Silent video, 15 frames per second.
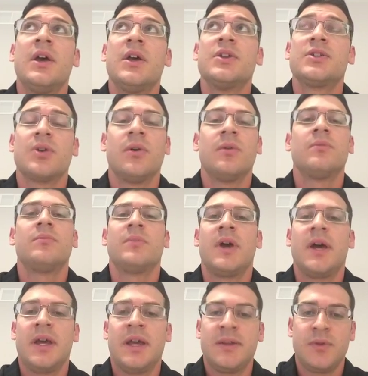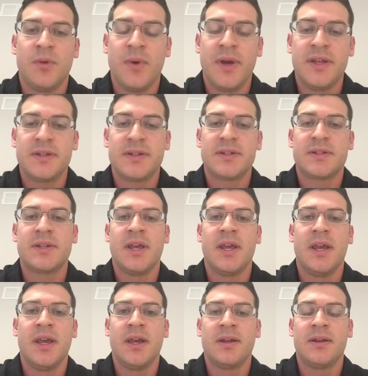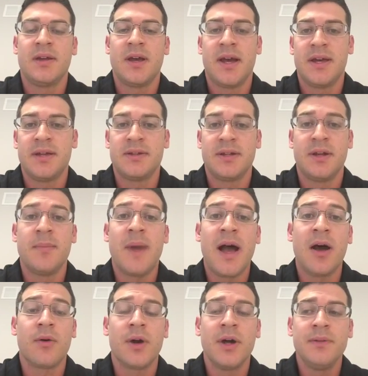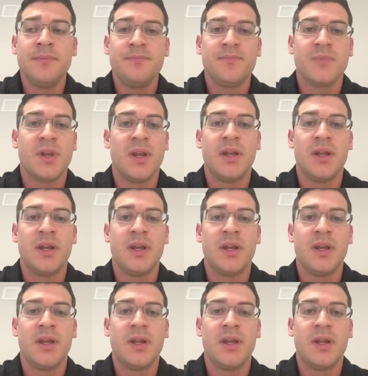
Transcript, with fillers: So I hit the weights and I did a mile run.